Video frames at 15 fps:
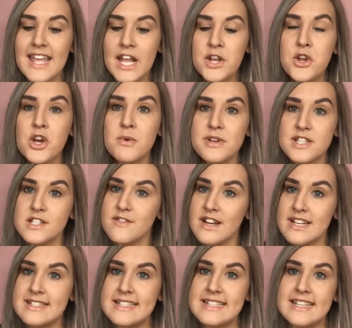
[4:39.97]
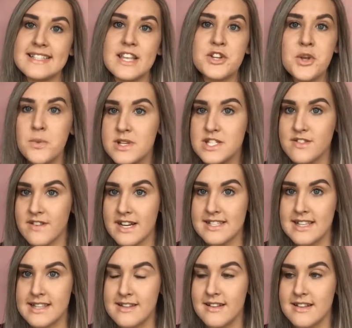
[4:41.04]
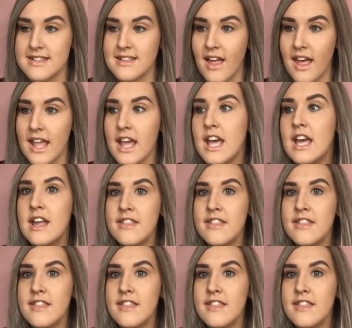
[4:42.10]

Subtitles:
They know what psoriasis is. They know what psoriasis looks like.